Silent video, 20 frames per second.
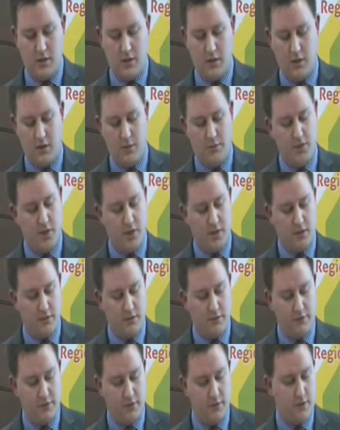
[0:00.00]
Our
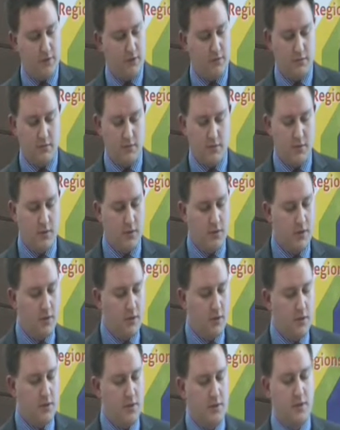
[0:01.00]
objectives,
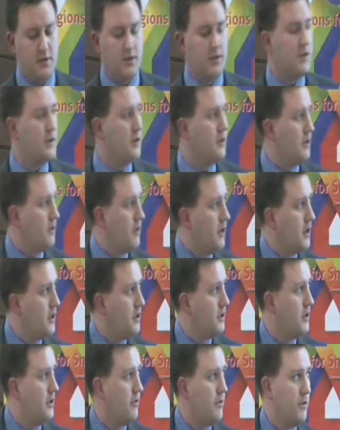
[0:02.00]
as you can see, are quite
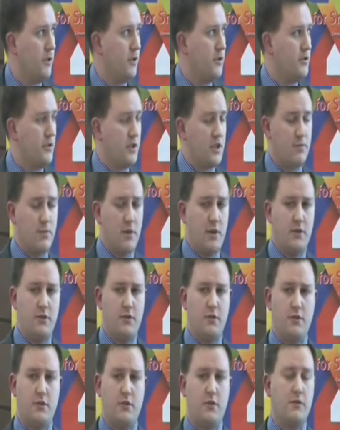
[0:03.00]
clear. We want to expand the
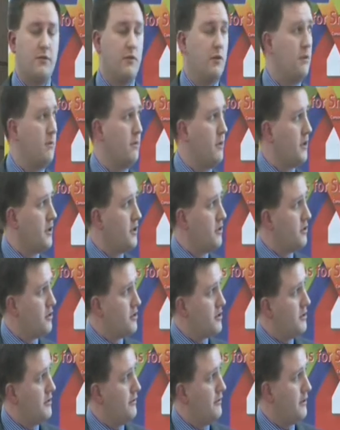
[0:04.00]
use of it, but
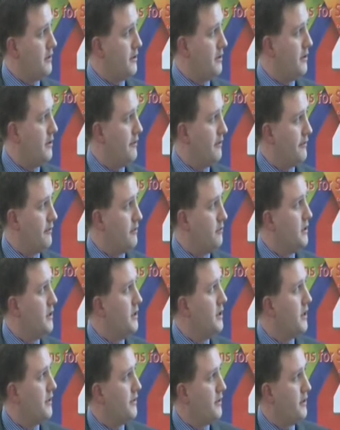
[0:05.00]
crucially, for
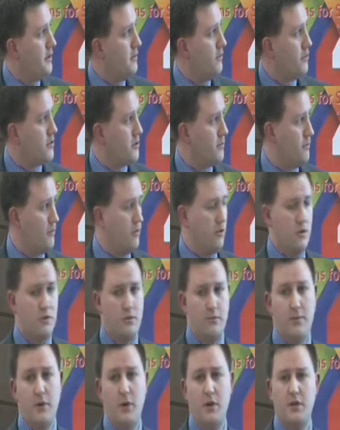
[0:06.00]
me, I think the most
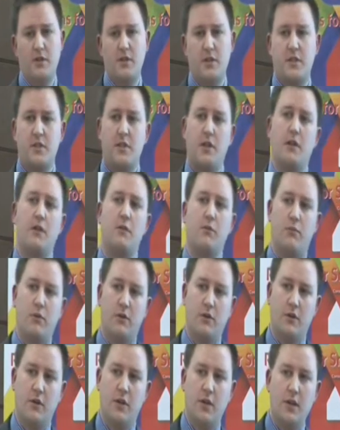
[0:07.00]
important part is the second
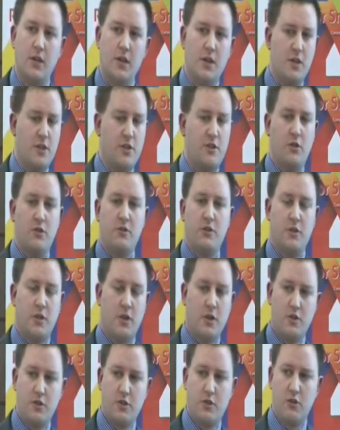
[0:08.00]
point. It's not just
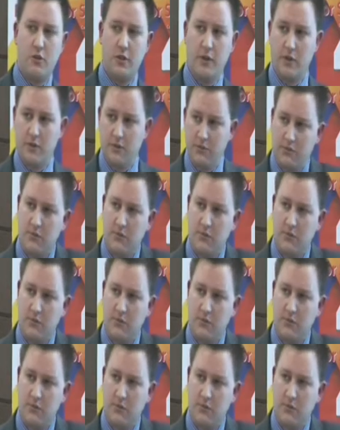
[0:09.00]
us going,